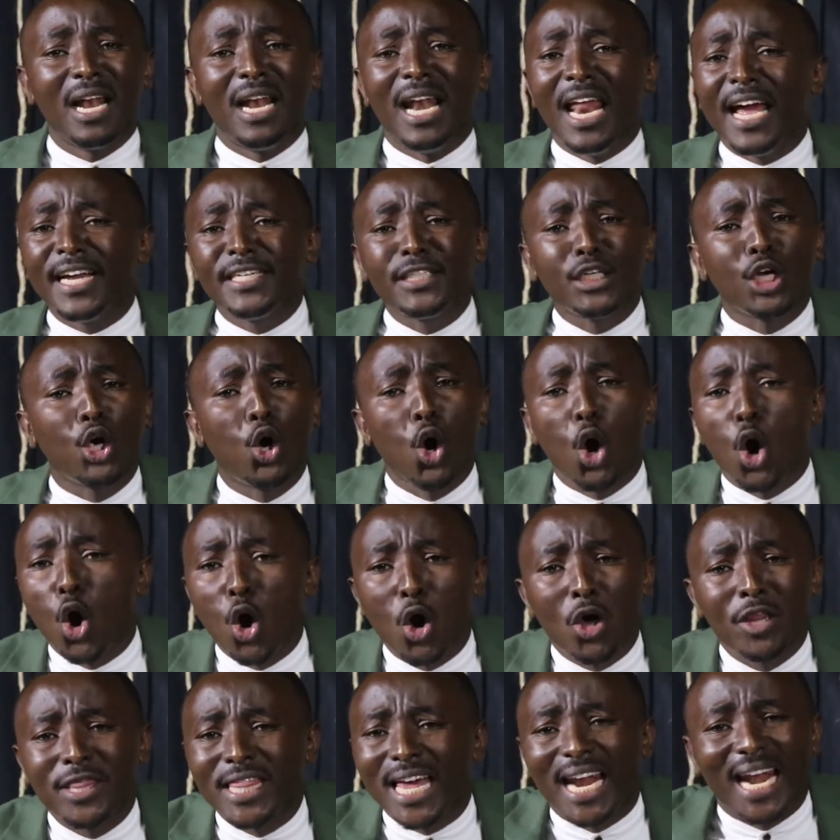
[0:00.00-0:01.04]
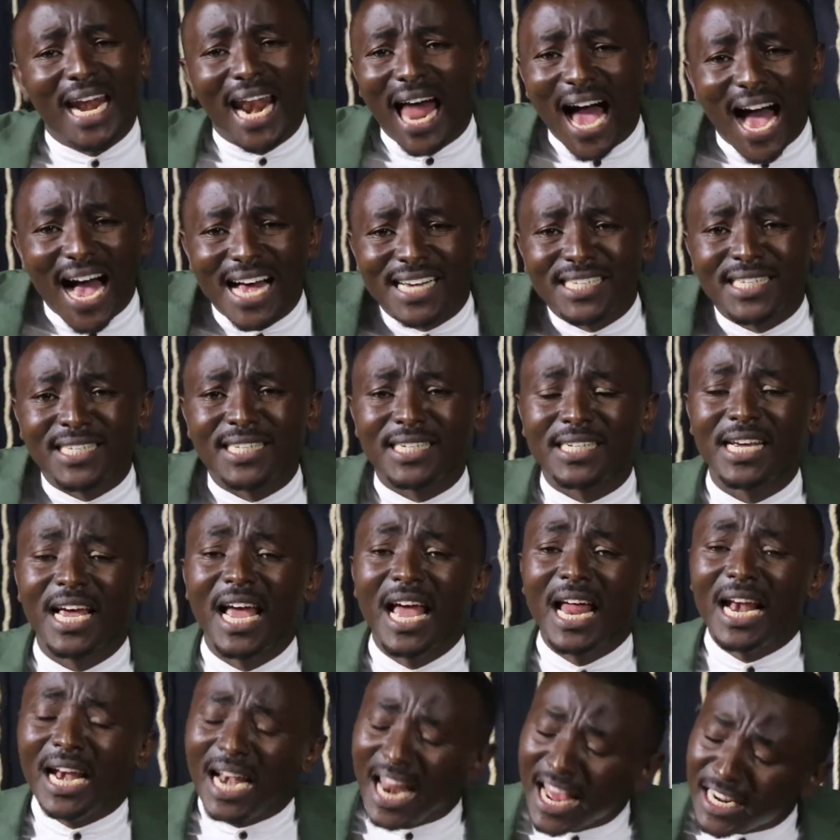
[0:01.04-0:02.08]
Let go the lust,
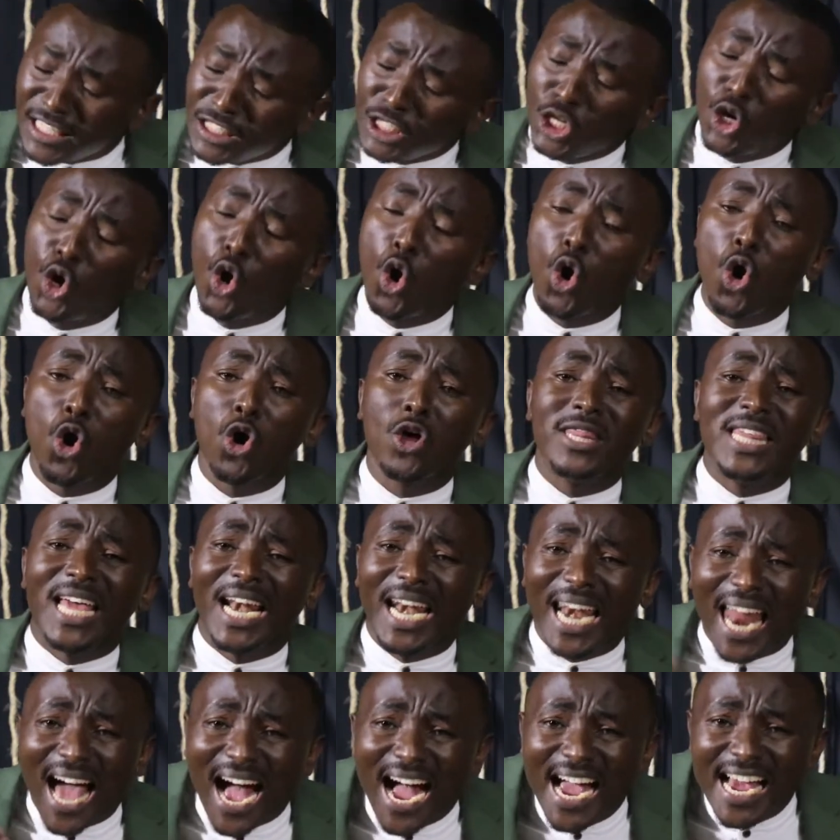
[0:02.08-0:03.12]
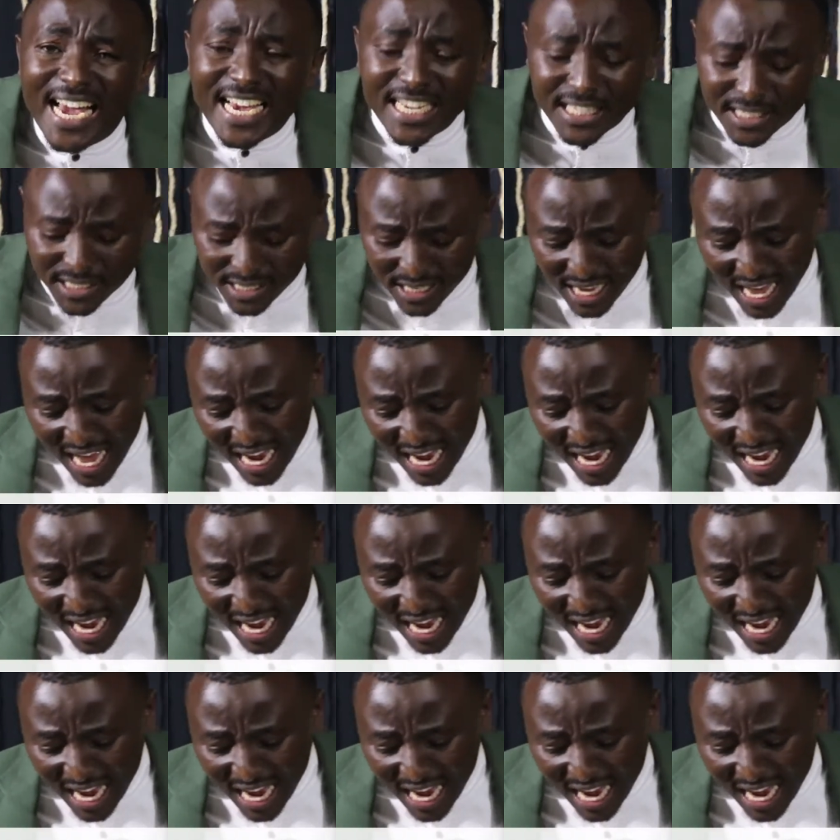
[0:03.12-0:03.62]
let go the lies,